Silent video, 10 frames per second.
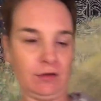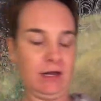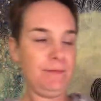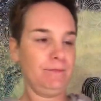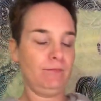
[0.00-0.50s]

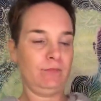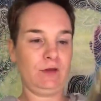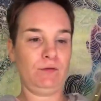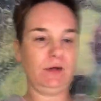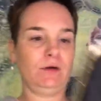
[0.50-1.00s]
Okay.
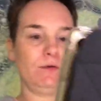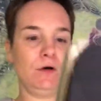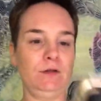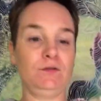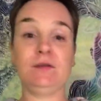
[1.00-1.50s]
And we go
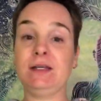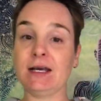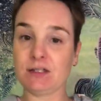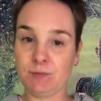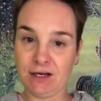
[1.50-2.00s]
on to the
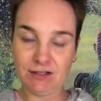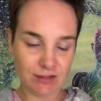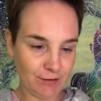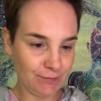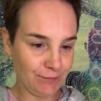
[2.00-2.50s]
next page.